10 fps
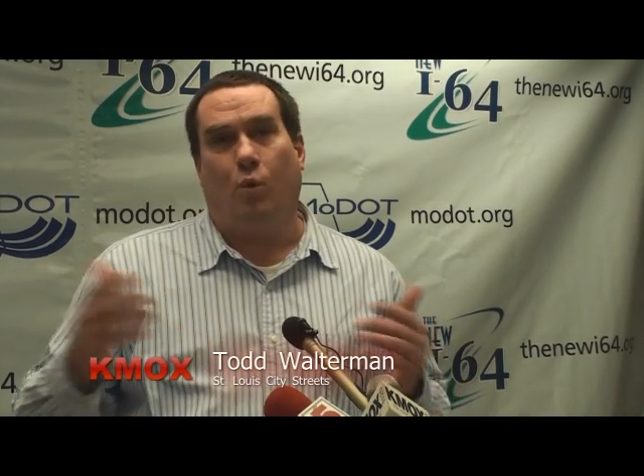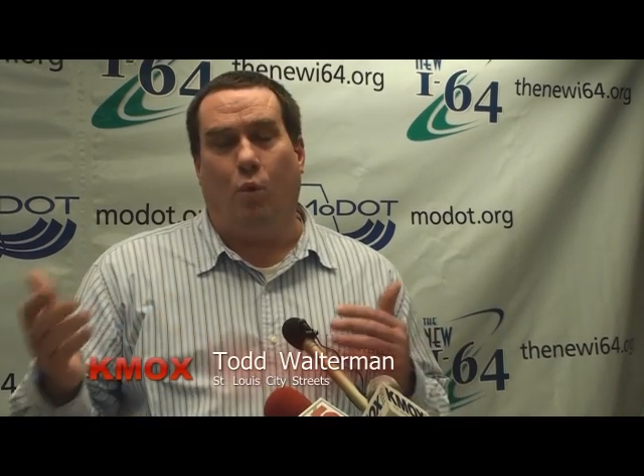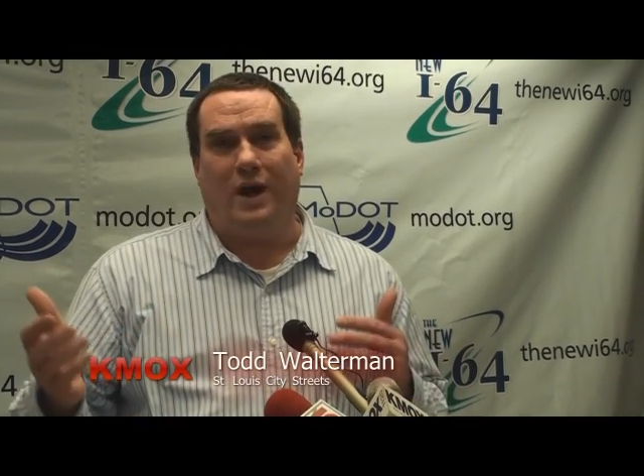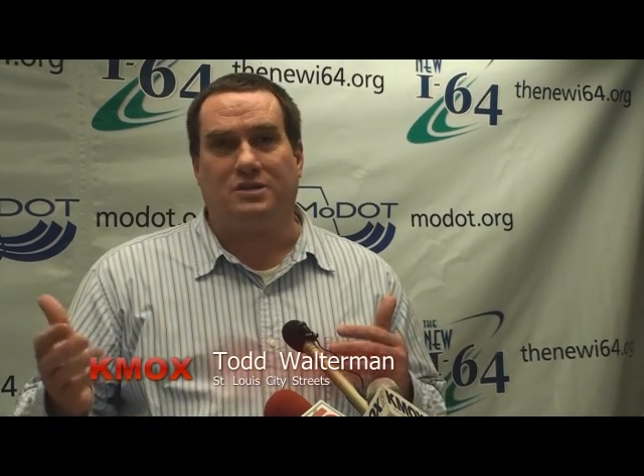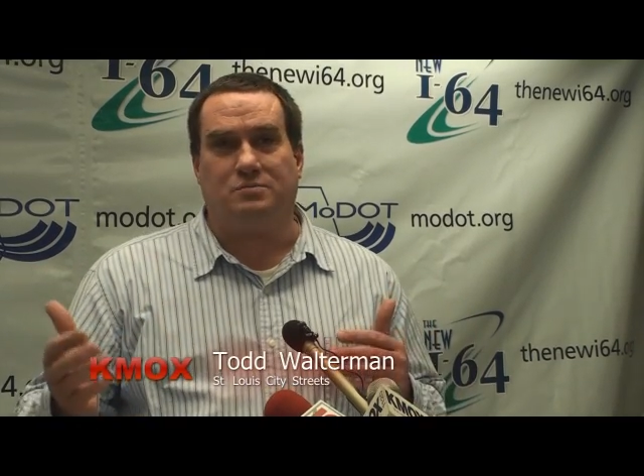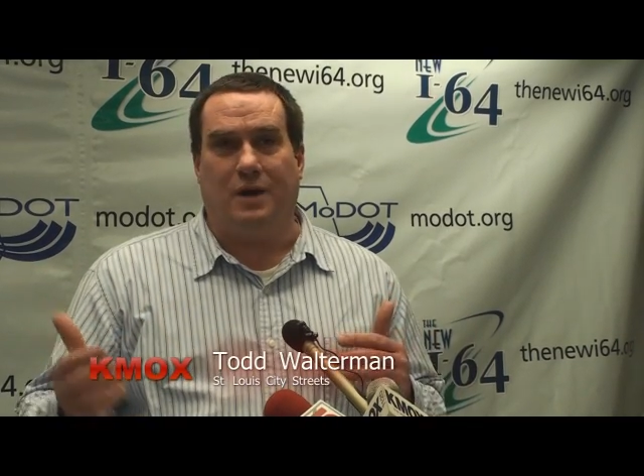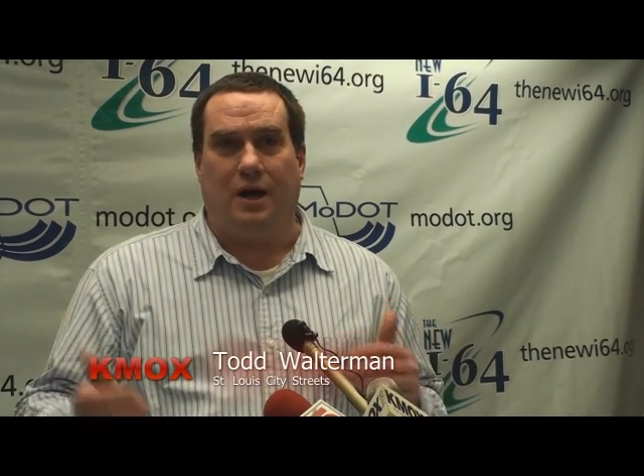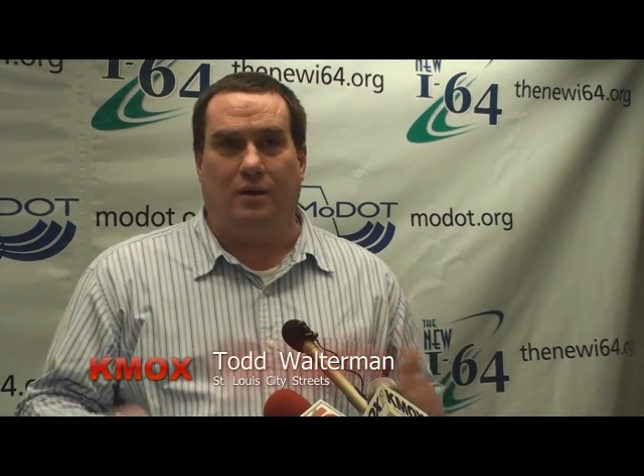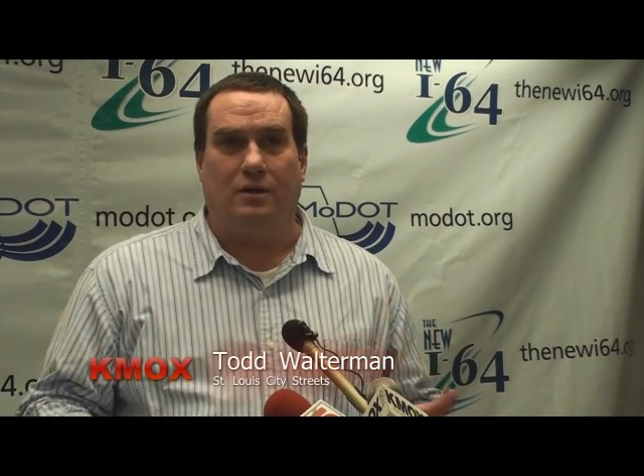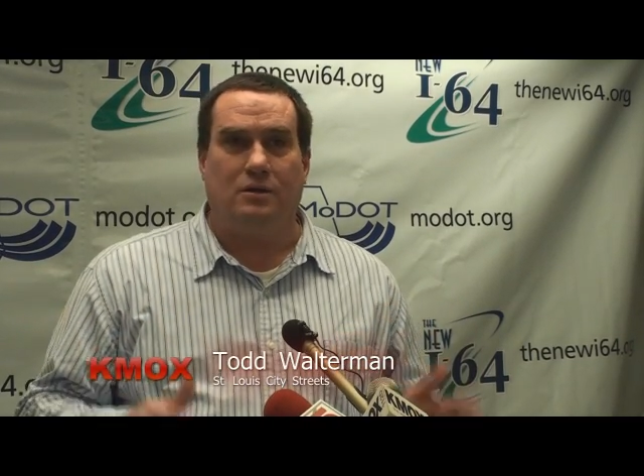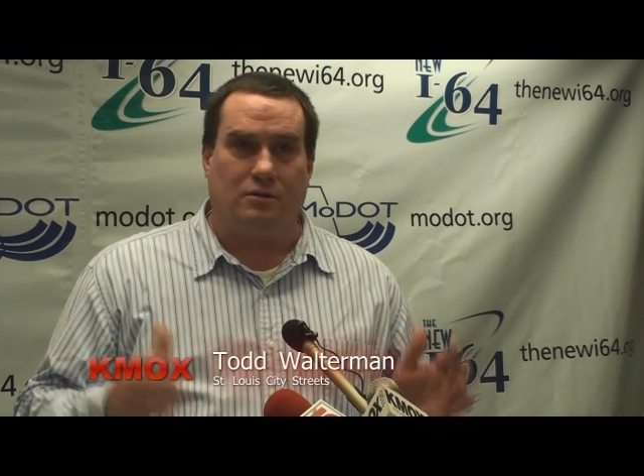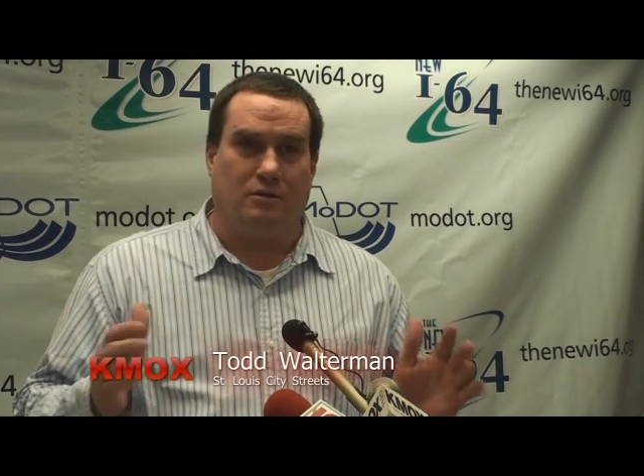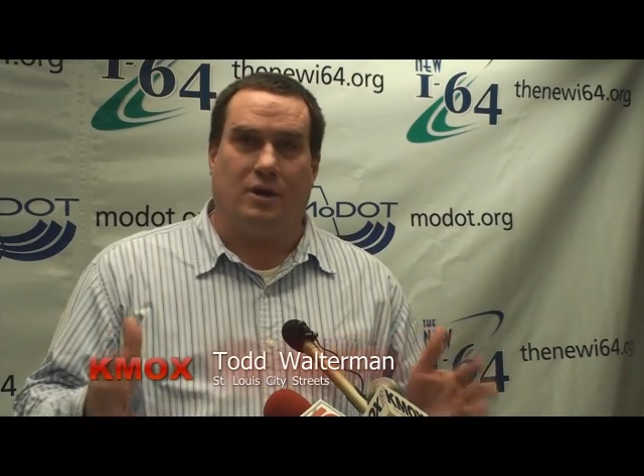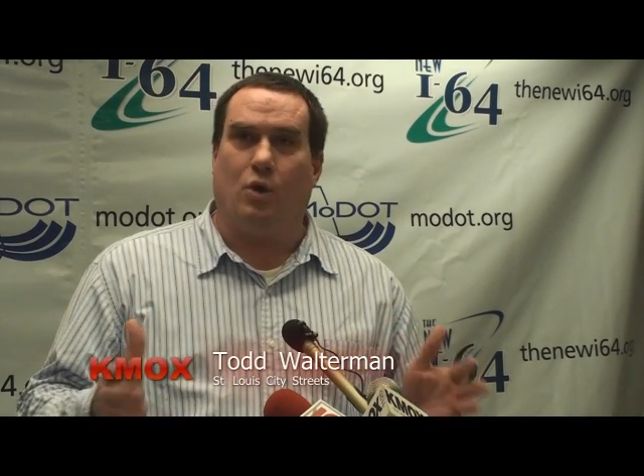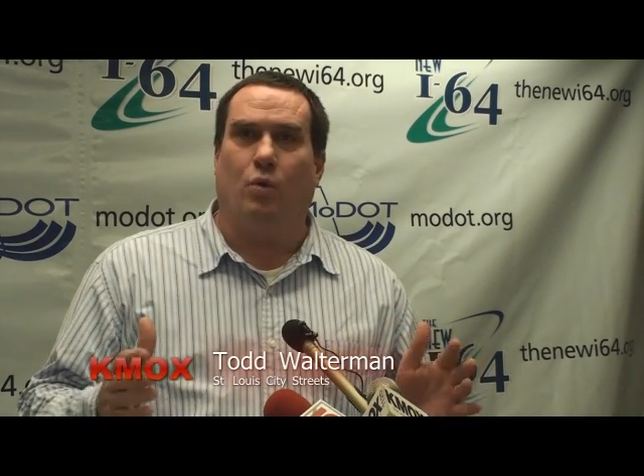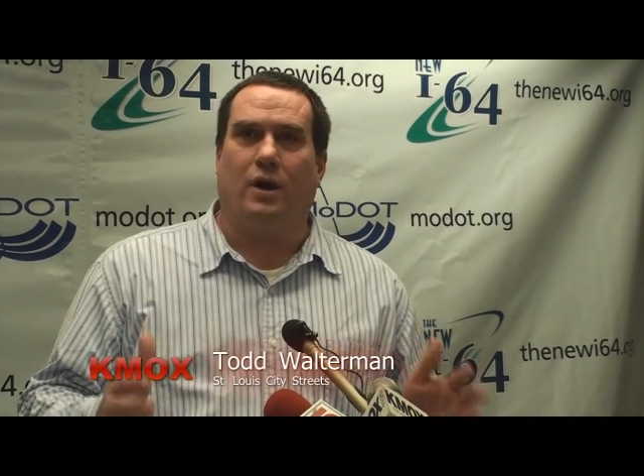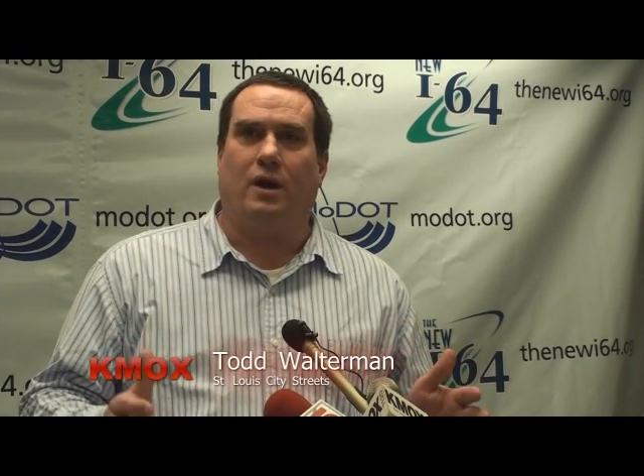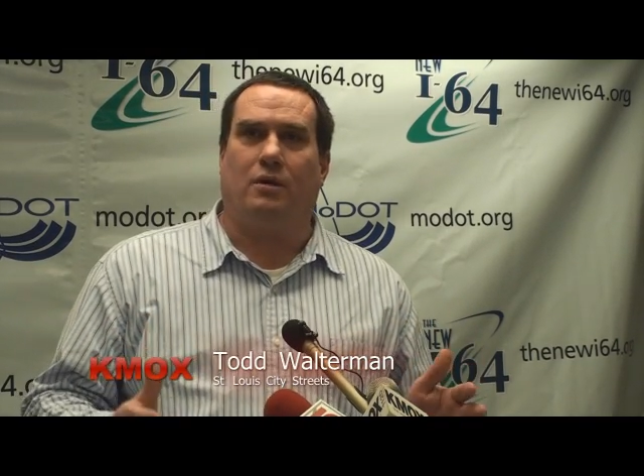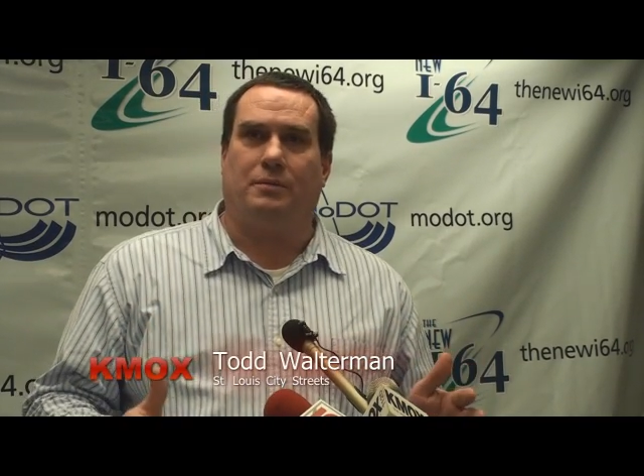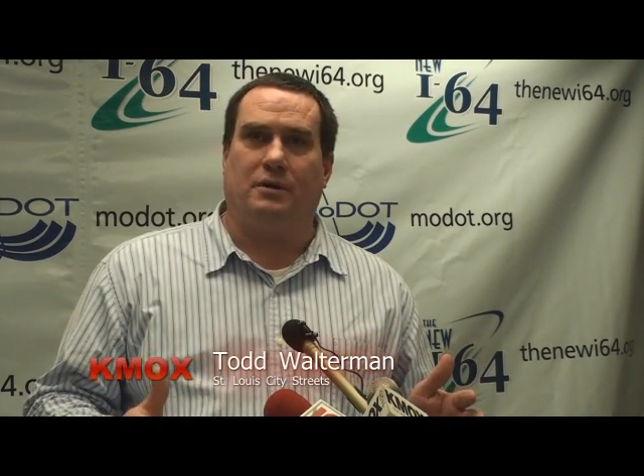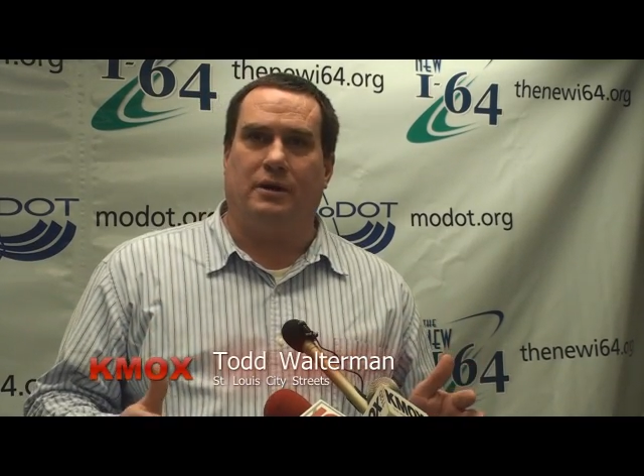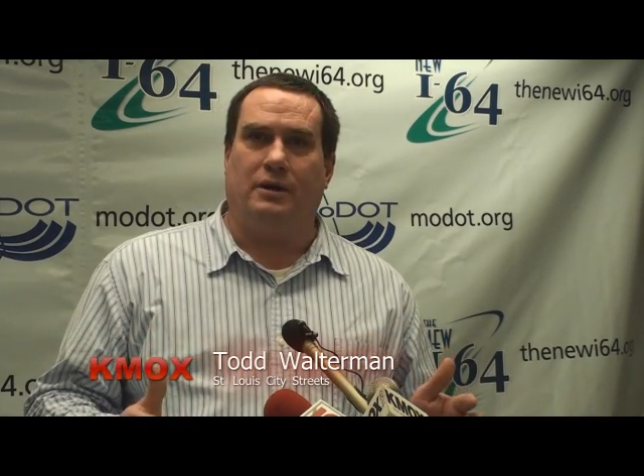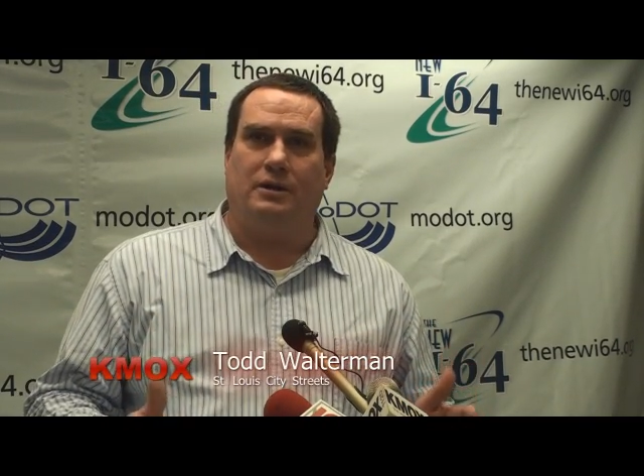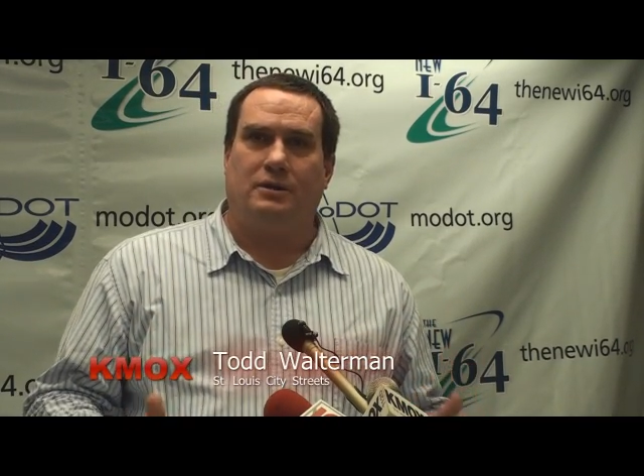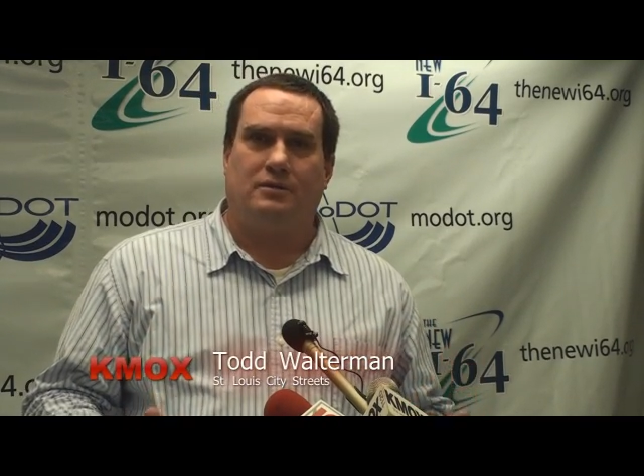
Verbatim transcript: westbound during a one-hour period.